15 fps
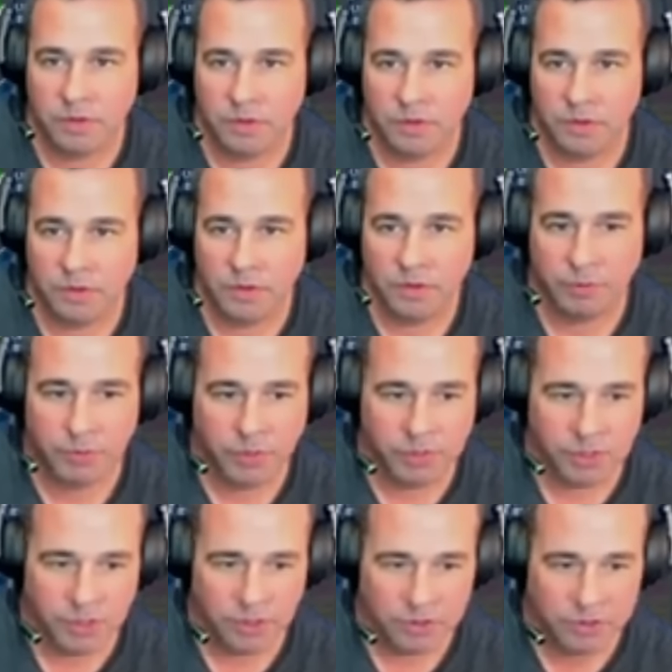We're going to bring the
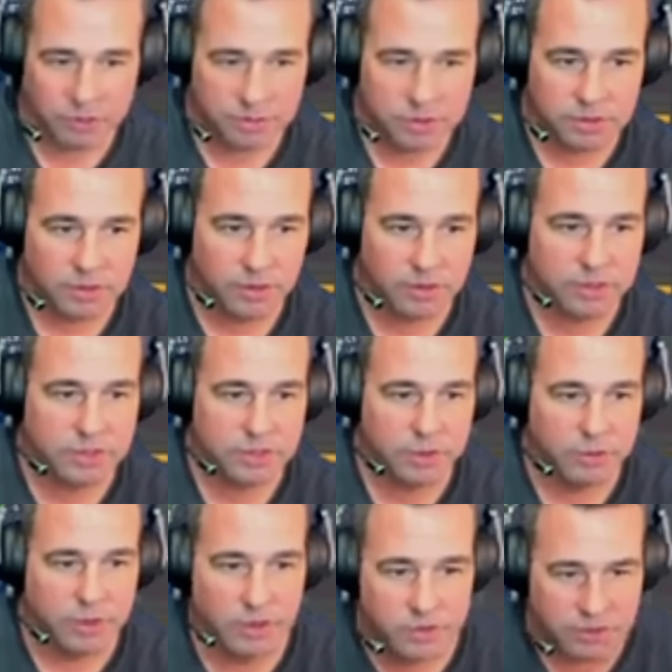nose up slowly so we don't